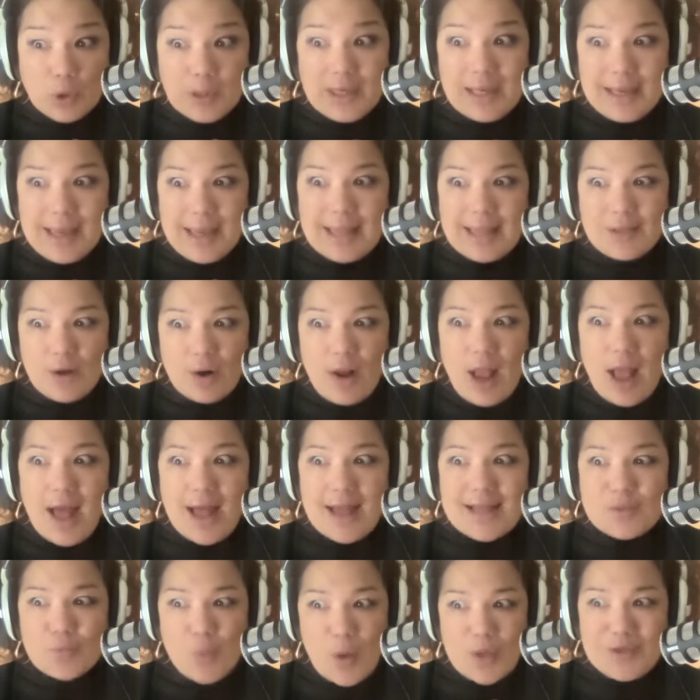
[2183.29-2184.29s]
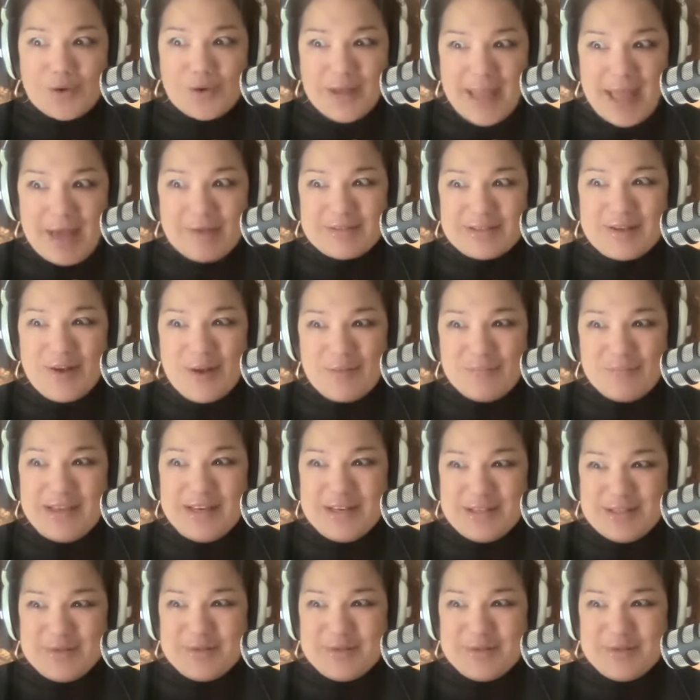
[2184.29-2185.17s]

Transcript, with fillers: looking at their eyes while they're counting on me to